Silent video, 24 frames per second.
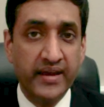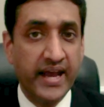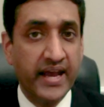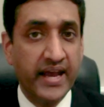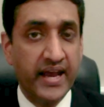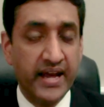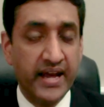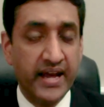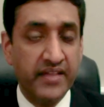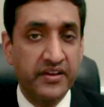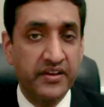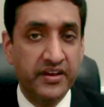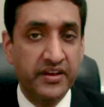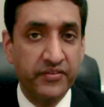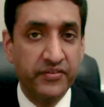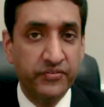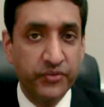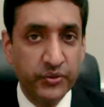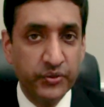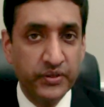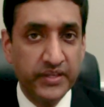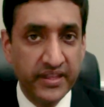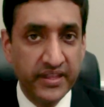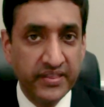And I think if
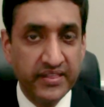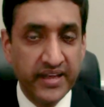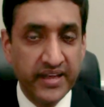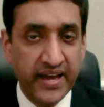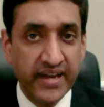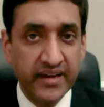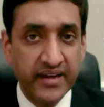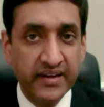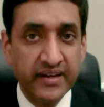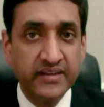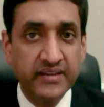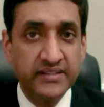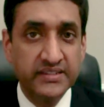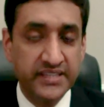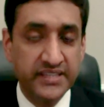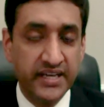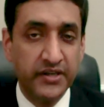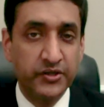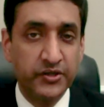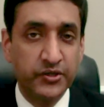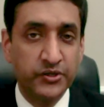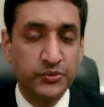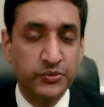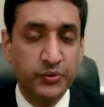you did that,
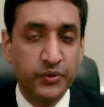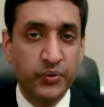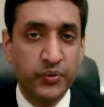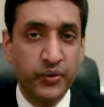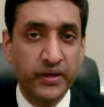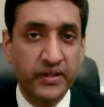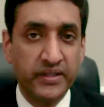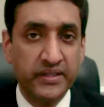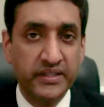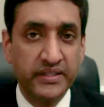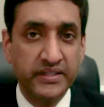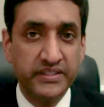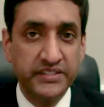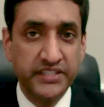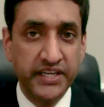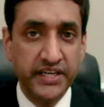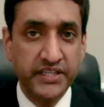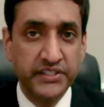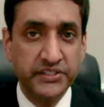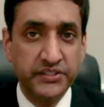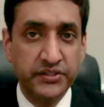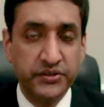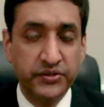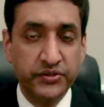senators would quickly
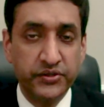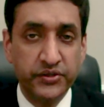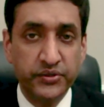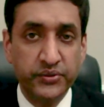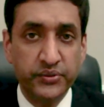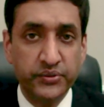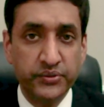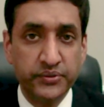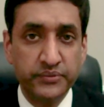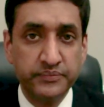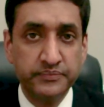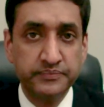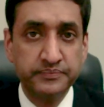change their tune.